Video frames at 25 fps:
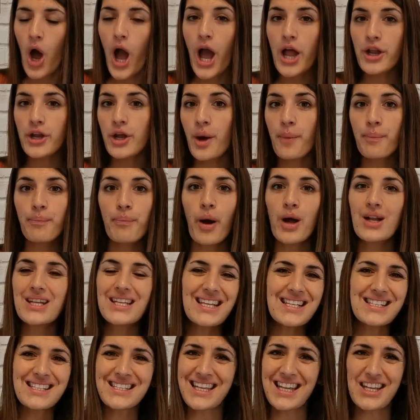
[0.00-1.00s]
And our body
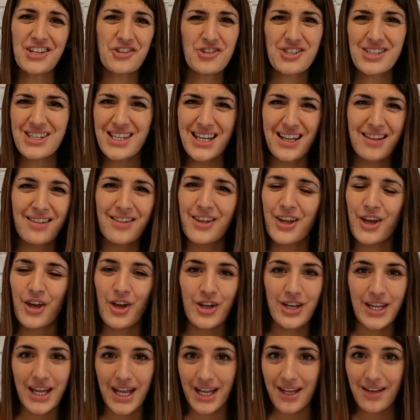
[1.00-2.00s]
isn't interested in
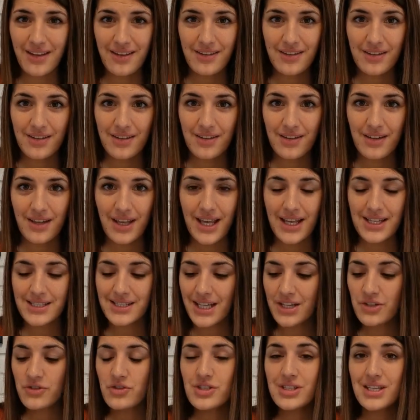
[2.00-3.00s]
learning. It's
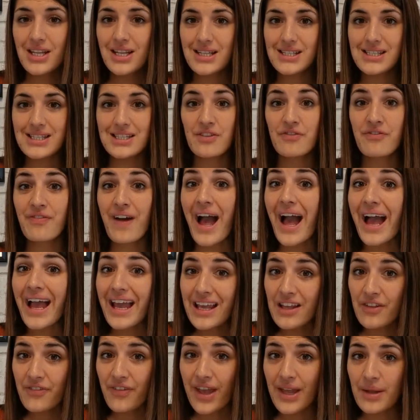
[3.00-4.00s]
interested in
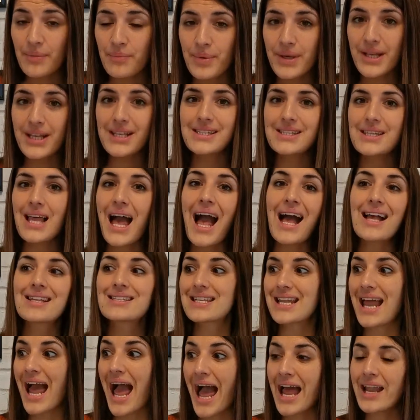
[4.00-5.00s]
surviving because as
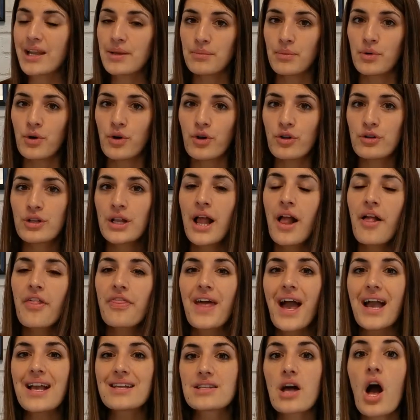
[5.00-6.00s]
an animal,
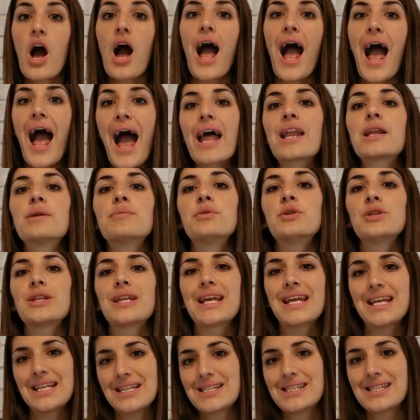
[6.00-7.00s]
that is our
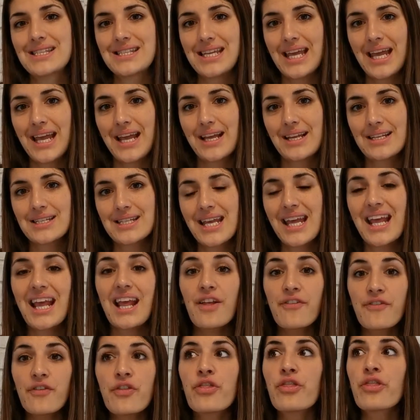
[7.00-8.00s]
animal instinct.
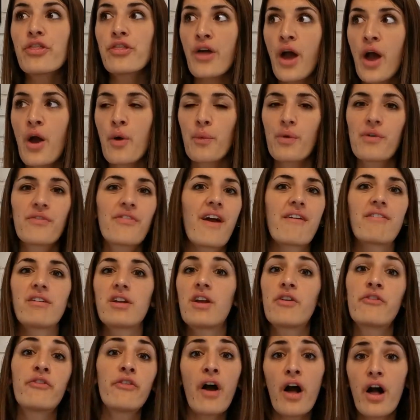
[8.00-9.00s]
Even though we're
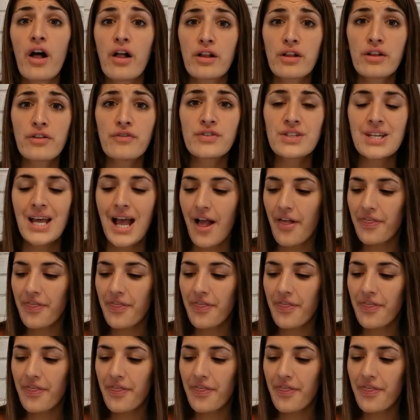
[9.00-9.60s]
very evolved,